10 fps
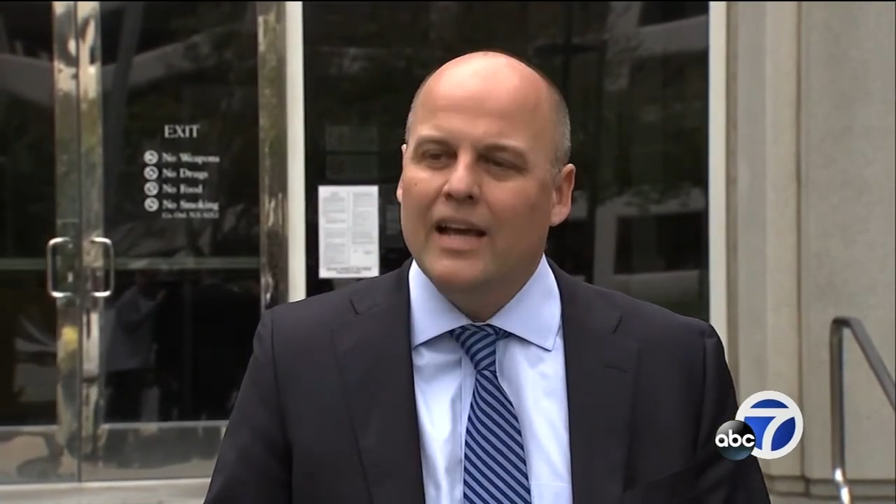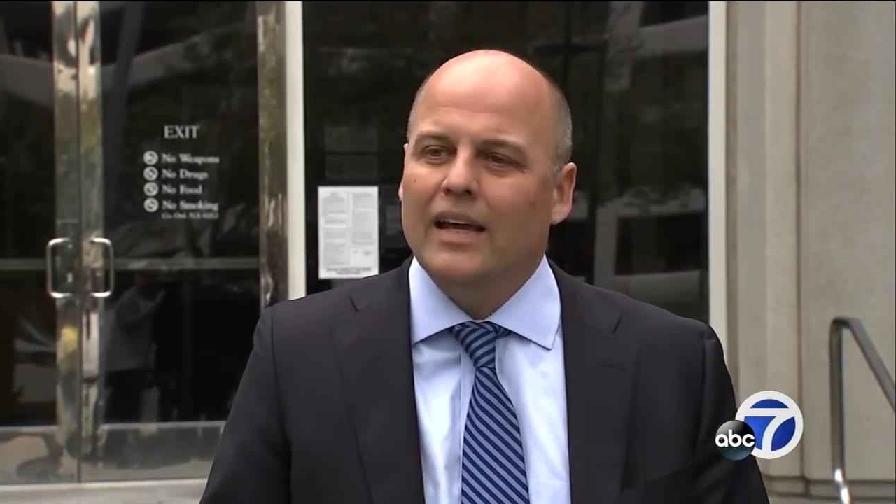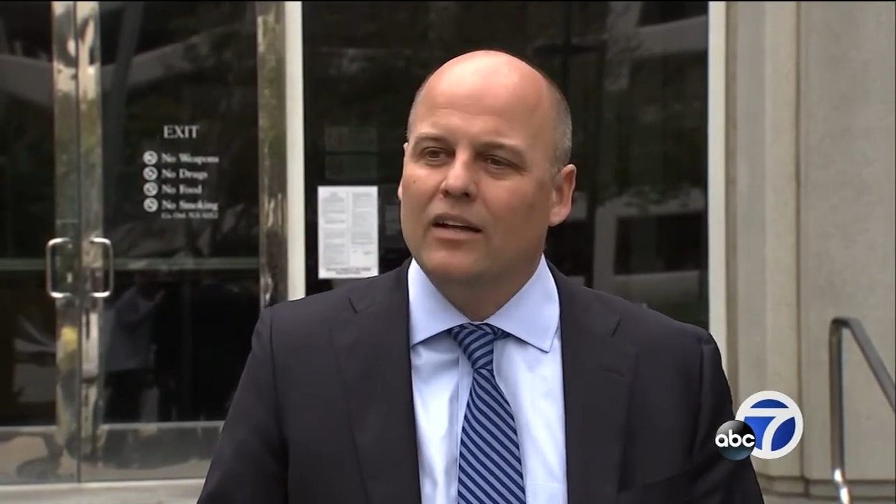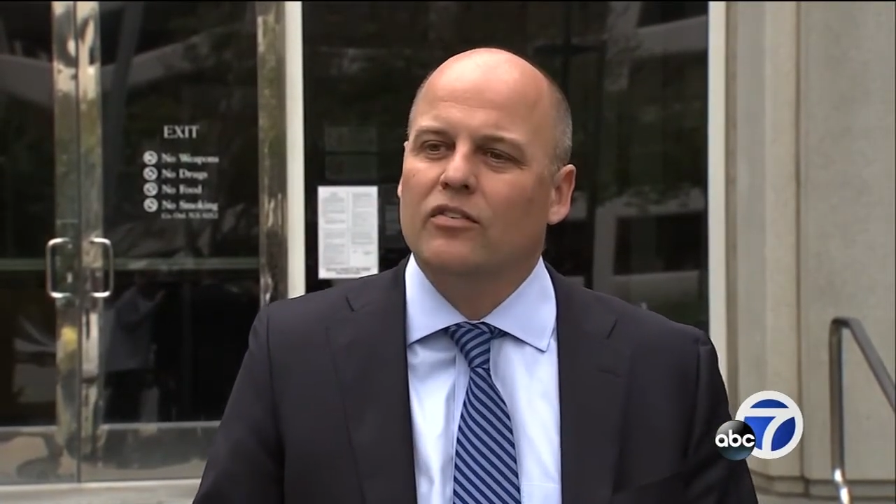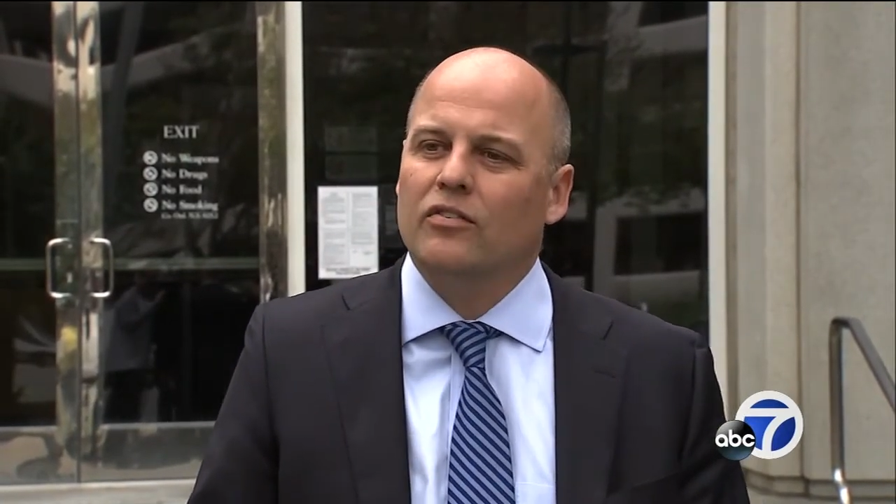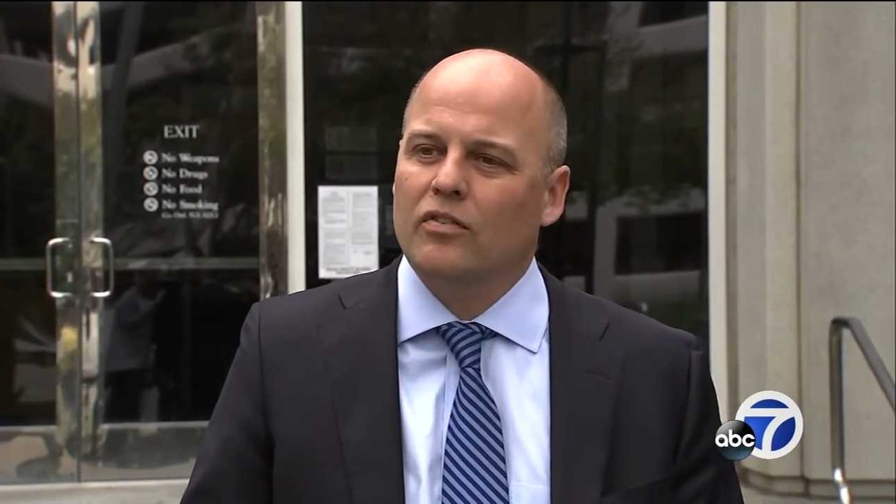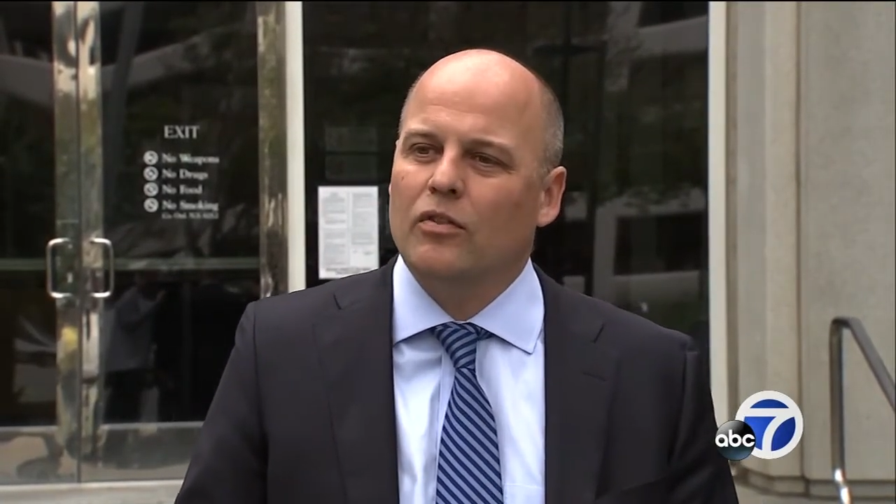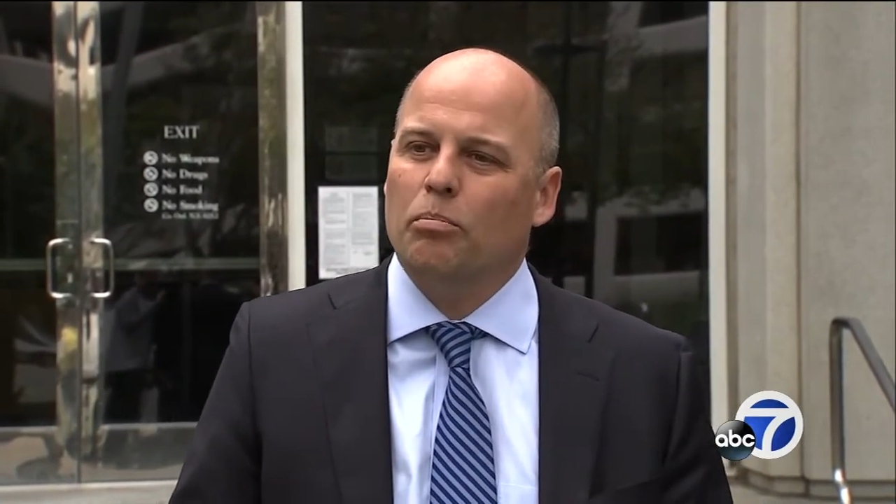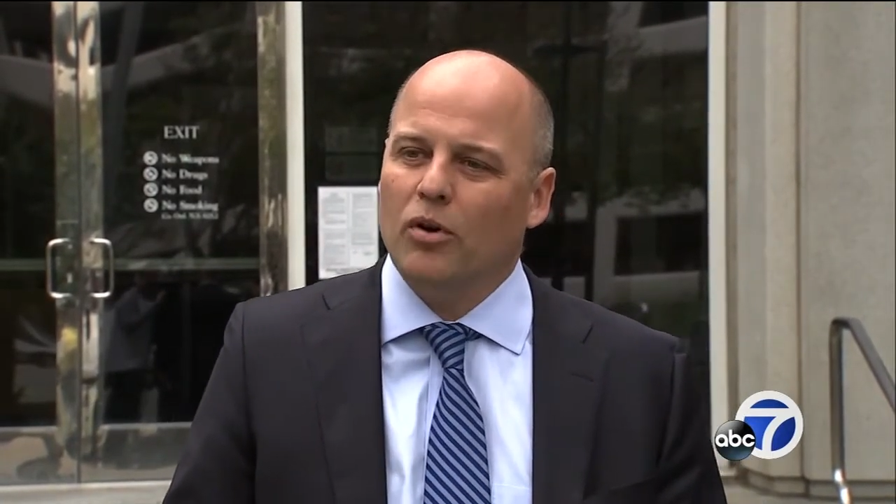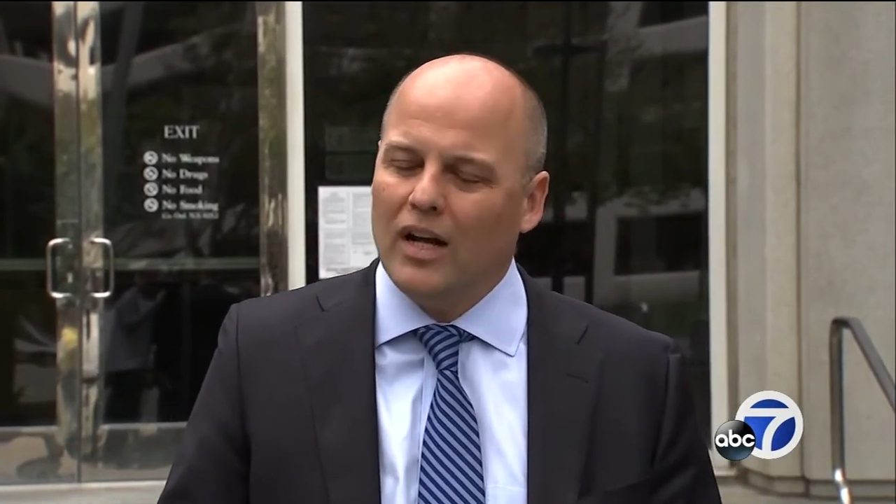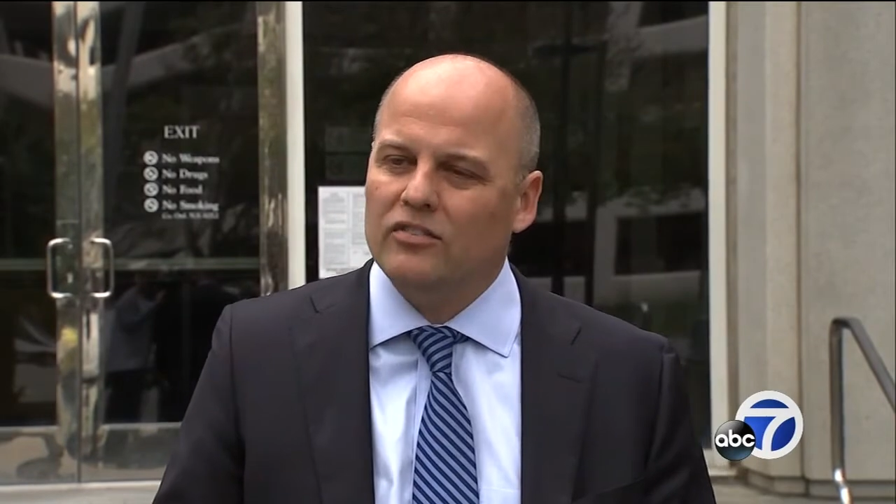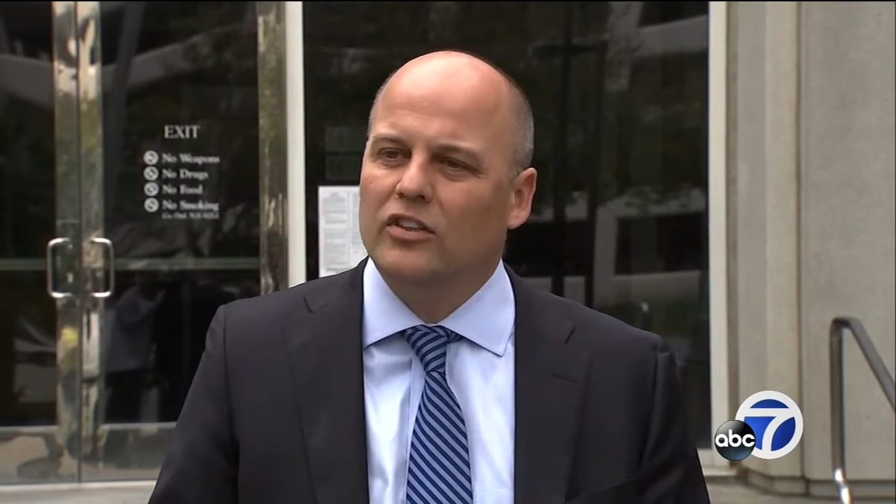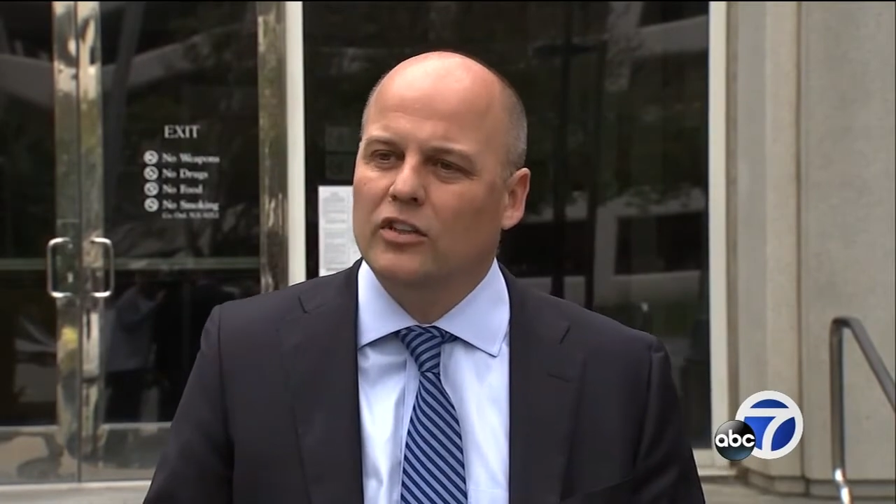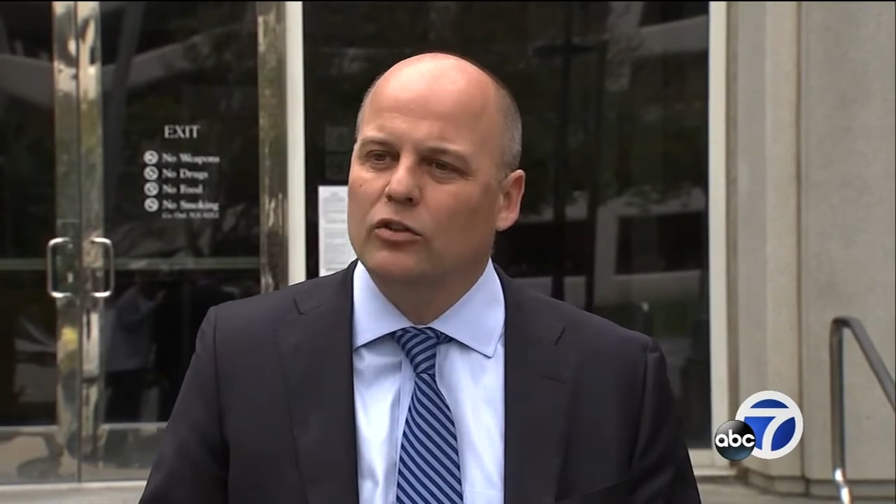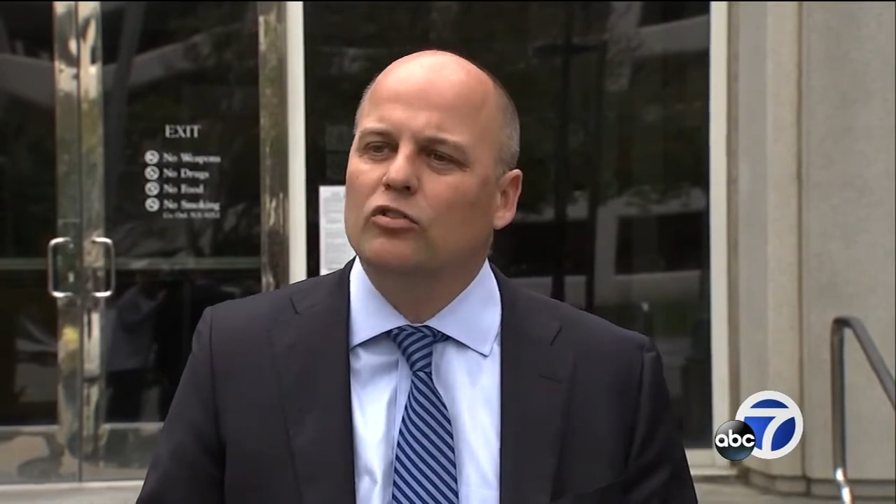it's the
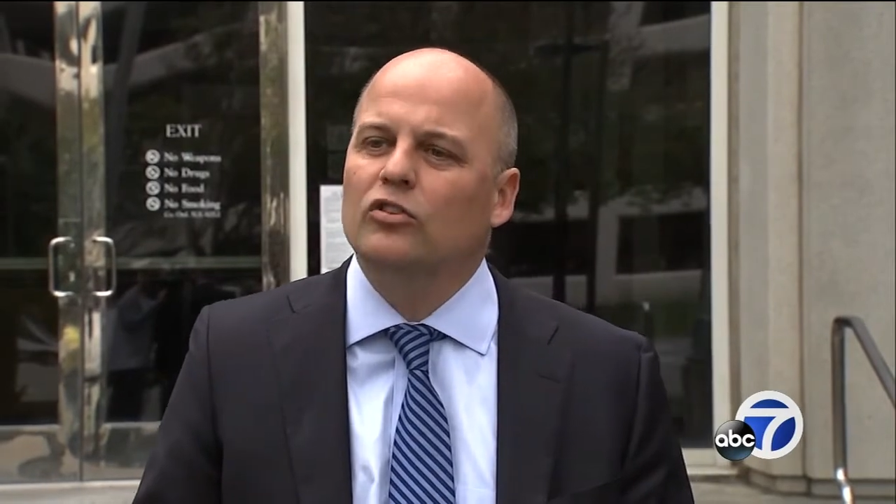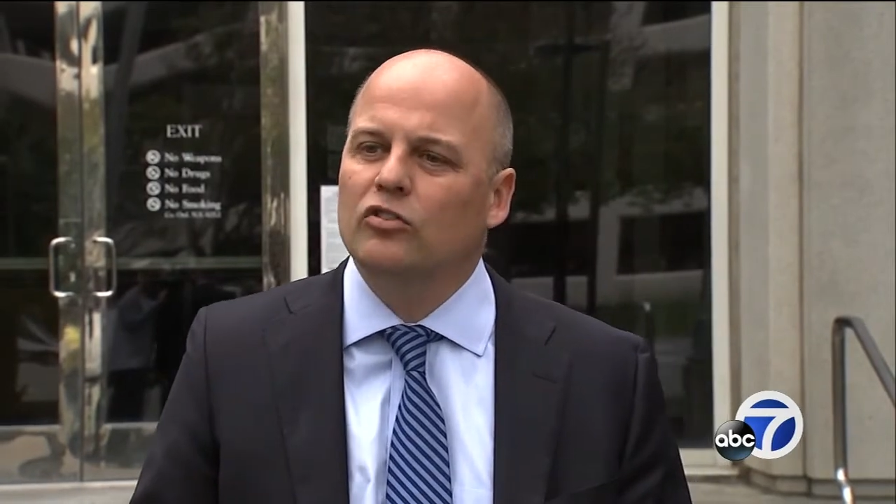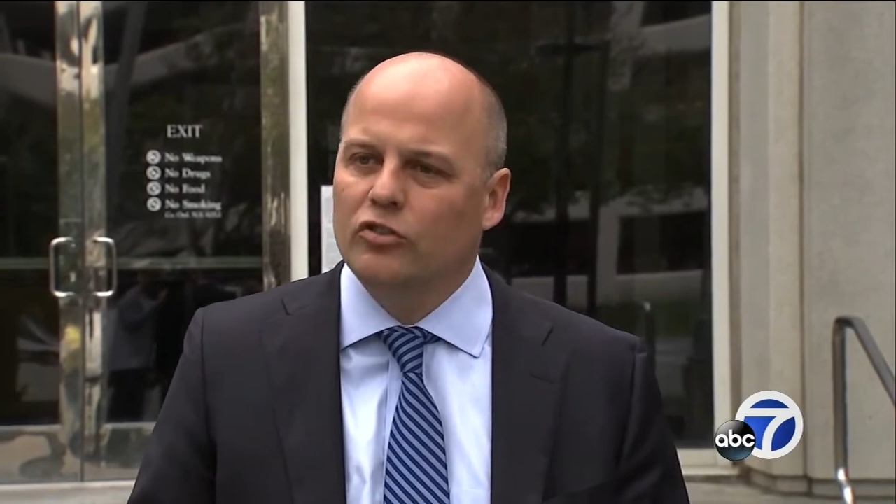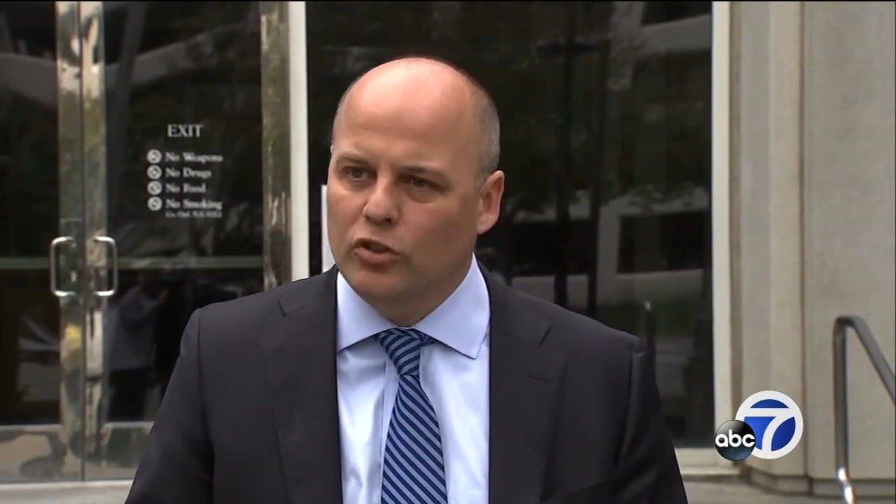prosecution's